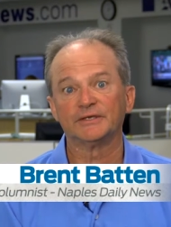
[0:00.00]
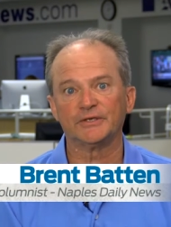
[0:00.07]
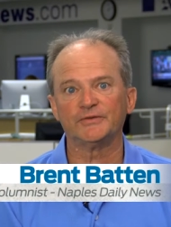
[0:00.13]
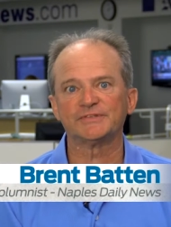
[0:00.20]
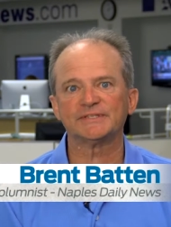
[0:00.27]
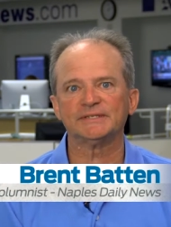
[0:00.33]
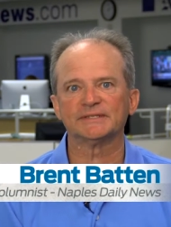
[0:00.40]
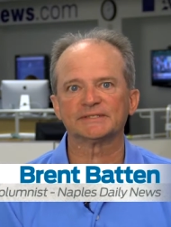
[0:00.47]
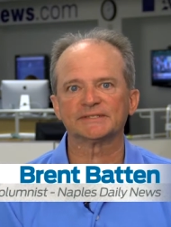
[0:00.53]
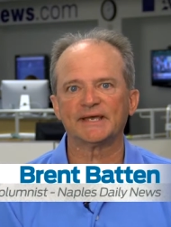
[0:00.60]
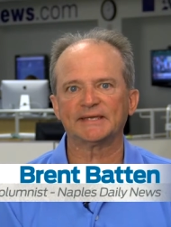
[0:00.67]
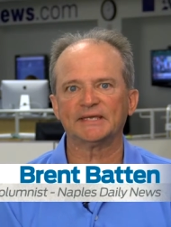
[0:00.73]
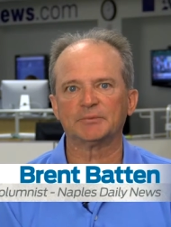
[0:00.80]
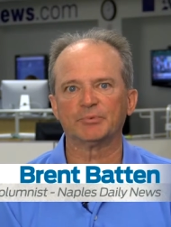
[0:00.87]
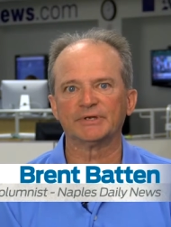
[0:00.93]
You've seen the
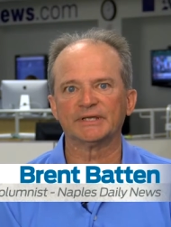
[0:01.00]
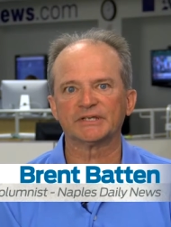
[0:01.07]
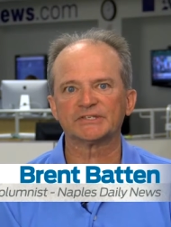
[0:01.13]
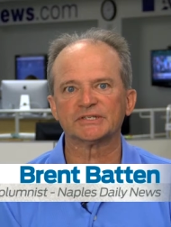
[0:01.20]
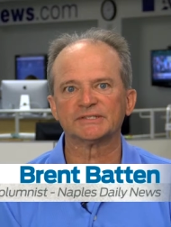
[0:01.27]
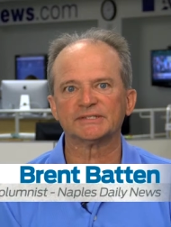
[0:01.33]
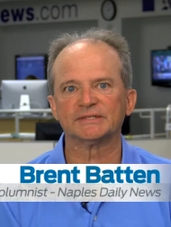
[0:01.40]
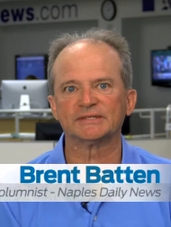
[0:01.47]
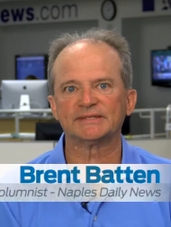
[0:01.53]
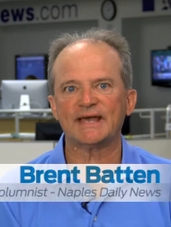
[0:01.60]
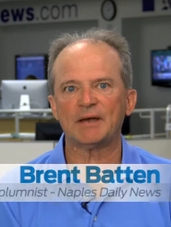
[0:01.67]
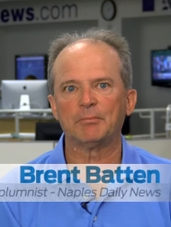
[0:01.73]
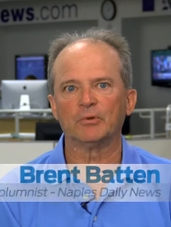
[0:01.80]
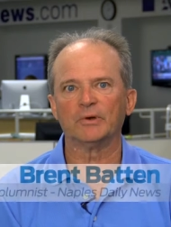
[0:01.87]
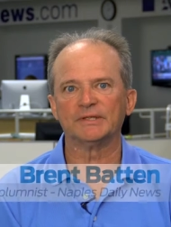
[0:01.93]
psychic predictions in the
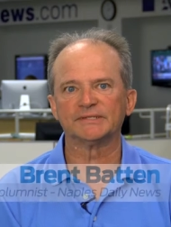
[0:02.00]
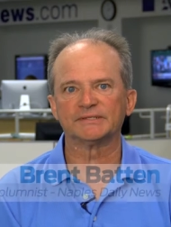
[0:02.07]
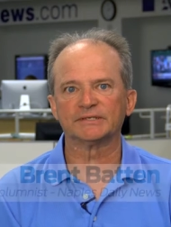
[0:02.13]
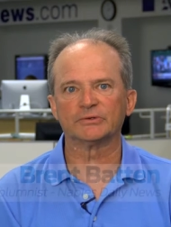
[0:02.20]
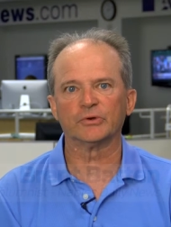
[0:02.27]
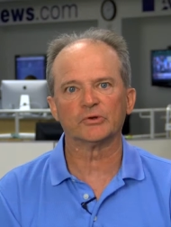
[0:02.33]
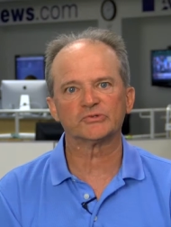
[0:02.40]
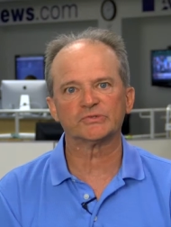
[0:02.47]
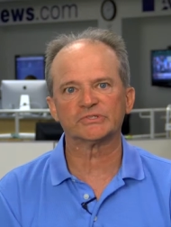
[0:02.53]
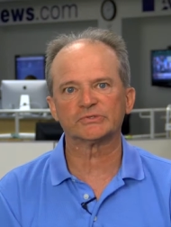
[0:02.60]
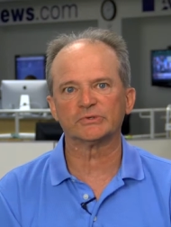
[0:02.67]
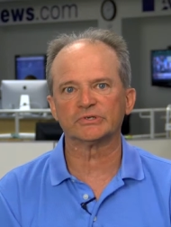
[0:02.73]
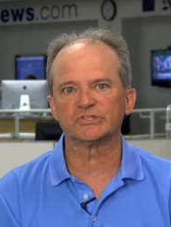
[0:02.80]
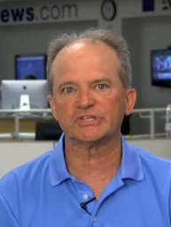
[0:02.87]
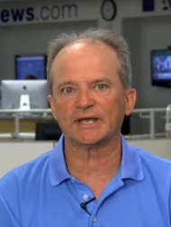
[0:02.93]
tabloids at the grocery
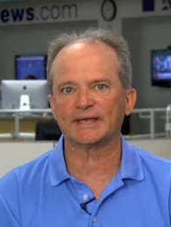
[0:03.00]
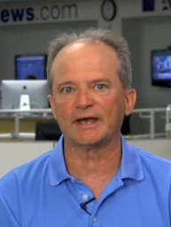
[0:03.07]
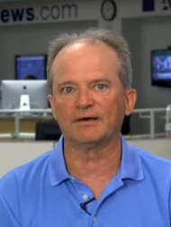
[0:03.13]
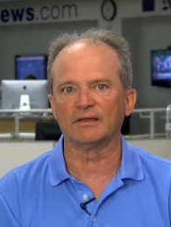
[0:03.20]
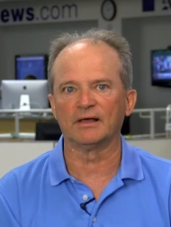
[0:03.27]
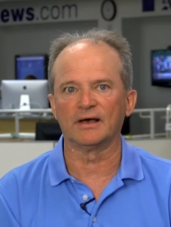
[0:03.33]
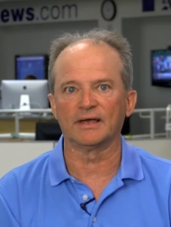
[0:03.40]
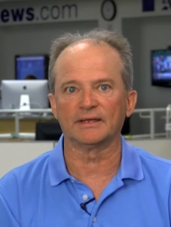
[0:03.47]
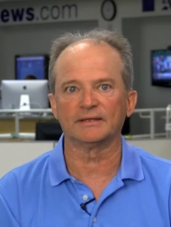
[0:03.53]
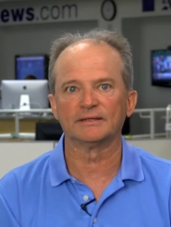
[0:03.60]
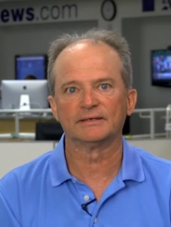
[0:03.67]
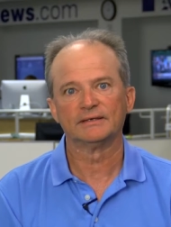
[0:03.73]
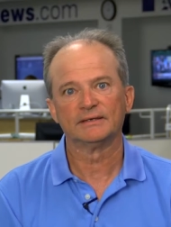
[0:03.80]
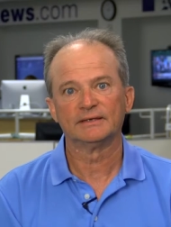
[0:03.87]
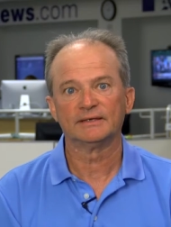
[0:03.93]
store checkout line.
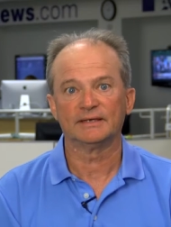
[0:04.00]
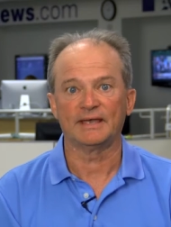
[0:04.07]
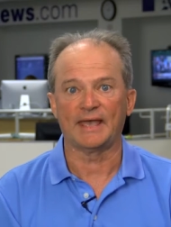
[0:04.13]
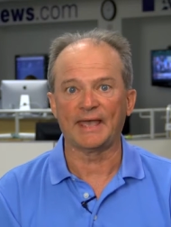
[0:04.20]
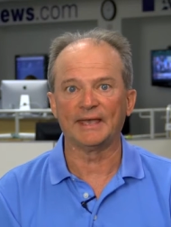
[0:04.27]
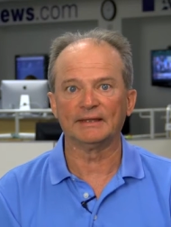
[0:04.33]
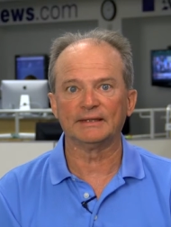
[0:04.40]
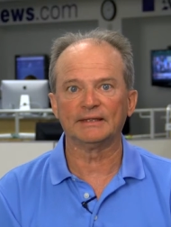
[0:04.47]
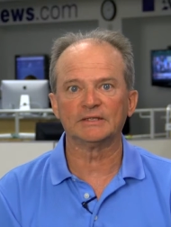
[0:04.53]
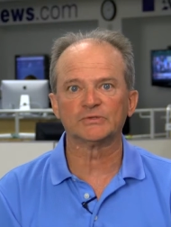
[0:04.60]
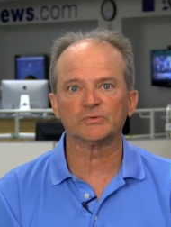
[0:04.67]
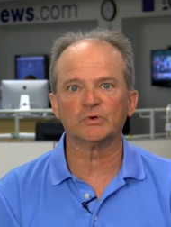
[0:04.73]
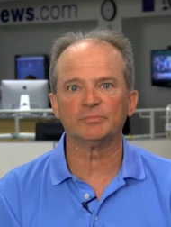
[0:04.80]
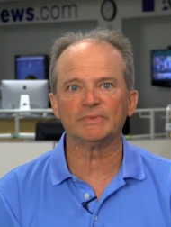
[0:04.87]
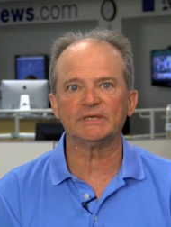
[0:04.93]

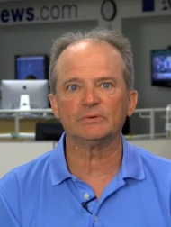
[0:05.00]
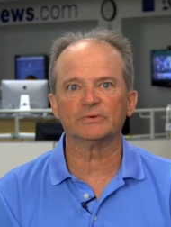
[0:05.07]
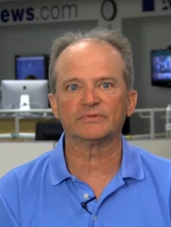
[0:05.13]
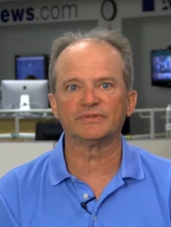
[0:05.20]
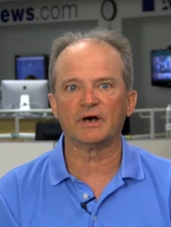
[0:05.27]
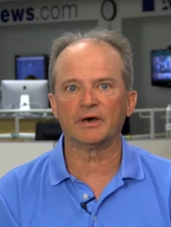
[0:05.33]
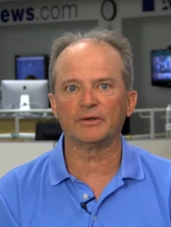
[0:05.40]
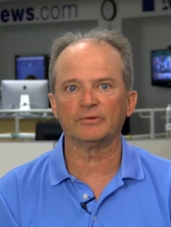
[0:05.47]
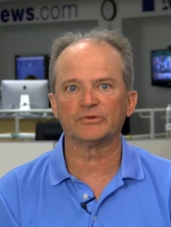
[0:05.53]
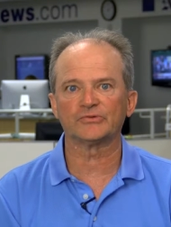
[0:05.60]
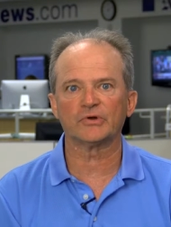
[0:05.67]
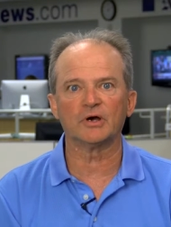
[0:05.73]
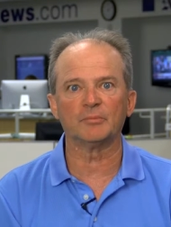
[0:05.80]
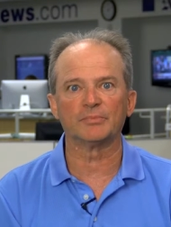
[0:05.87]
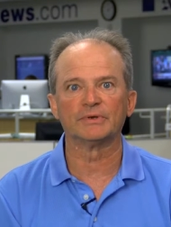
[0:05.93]
Aliens will meet with Donald
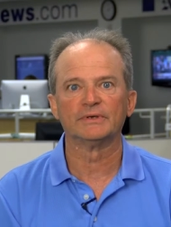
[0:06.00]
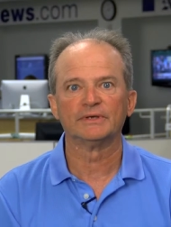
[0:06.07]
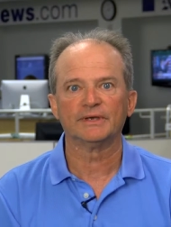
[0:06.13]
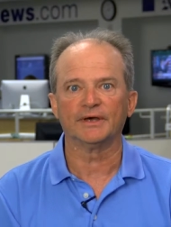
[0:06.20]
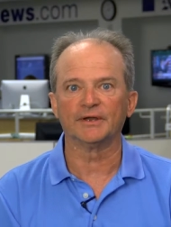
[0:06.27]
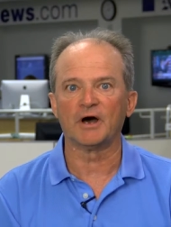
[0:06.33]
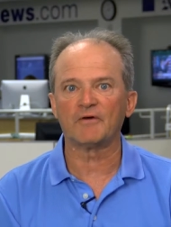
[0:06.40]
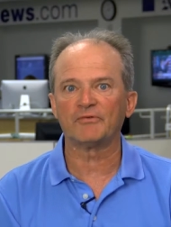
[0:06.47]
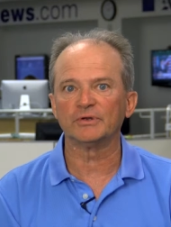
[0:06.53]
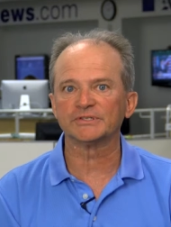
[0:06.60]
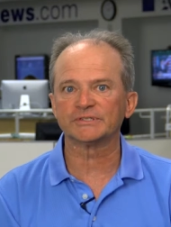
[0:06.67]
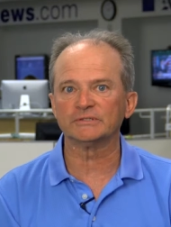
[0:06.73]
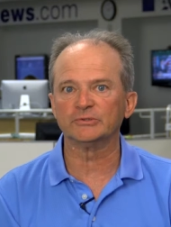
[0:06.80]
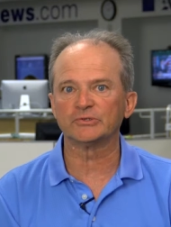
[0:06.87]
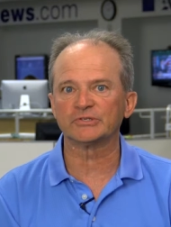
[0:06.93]
Trump and offer a
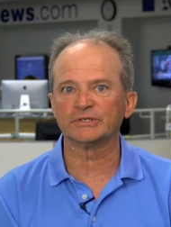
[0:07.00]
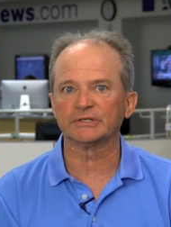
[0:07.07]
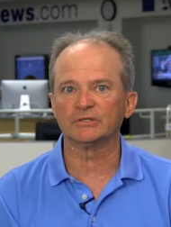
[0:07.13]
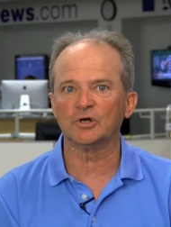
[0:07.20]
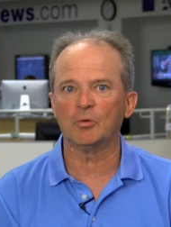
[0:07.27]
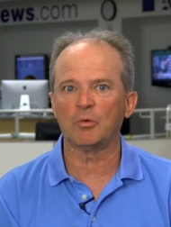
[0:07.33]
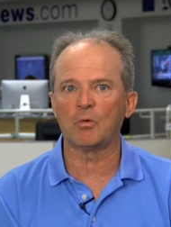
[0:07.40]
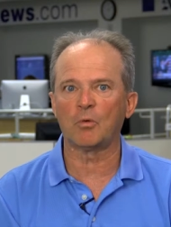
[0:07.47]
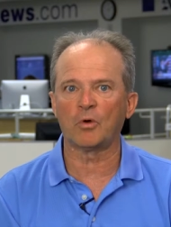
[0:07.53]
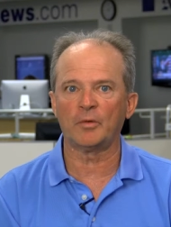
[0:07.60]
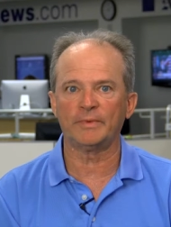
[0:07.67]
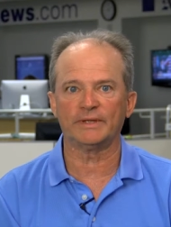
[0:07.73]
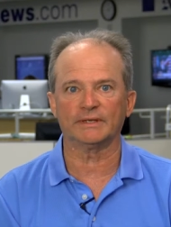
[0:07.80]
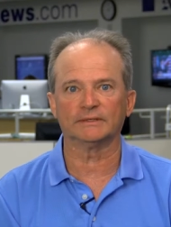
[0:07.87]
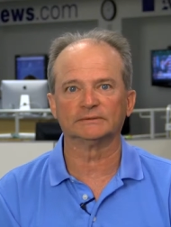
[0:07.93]
solution to global
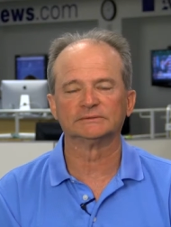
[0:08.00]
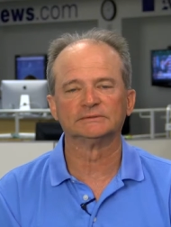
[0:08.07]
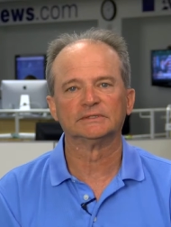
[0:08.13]
warming.